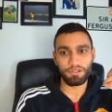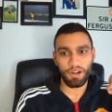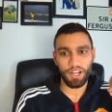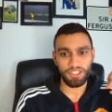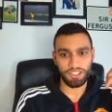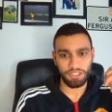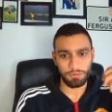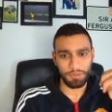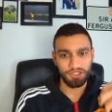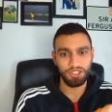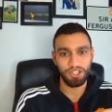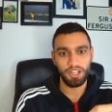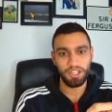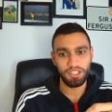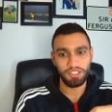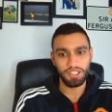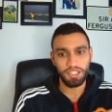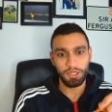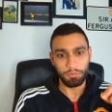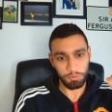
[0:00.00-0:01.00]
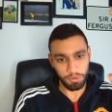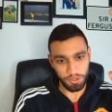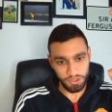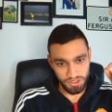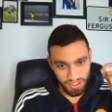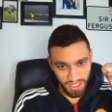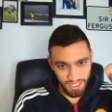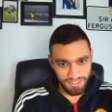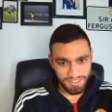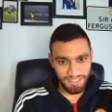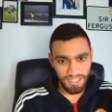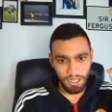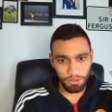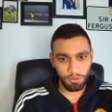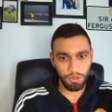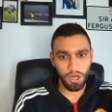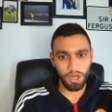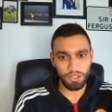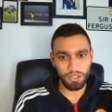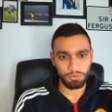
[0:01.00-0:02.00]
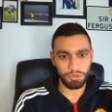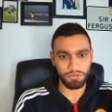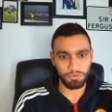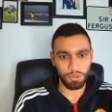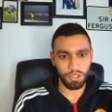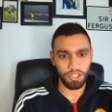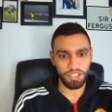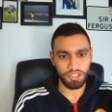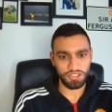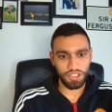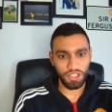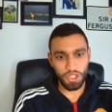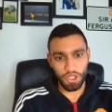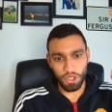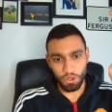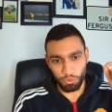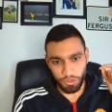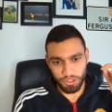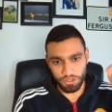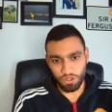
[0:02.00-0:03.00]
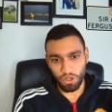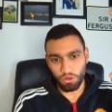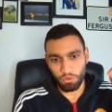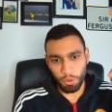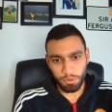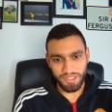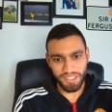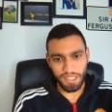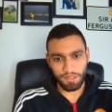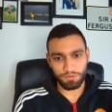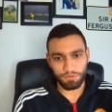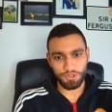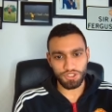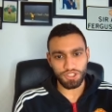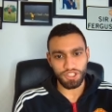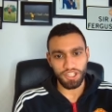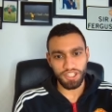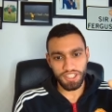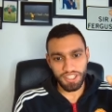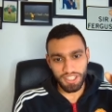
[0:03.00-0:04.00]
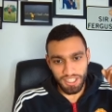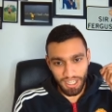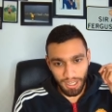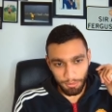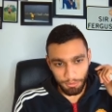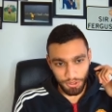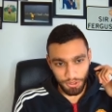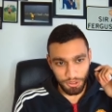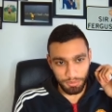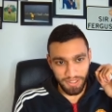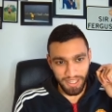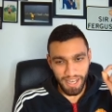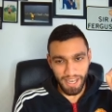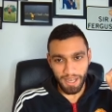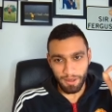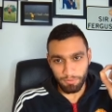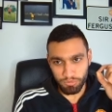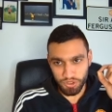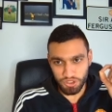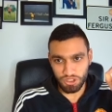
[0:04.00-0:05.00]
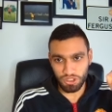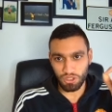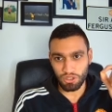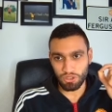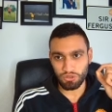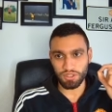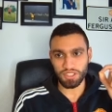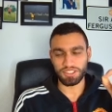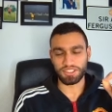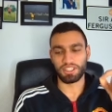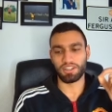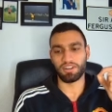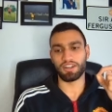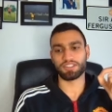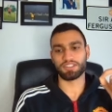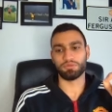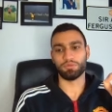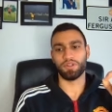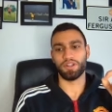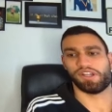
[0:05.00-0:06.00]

right to be tired because that's how hard we've worked. We've got what we came for tonight and we should be absolutely delighted with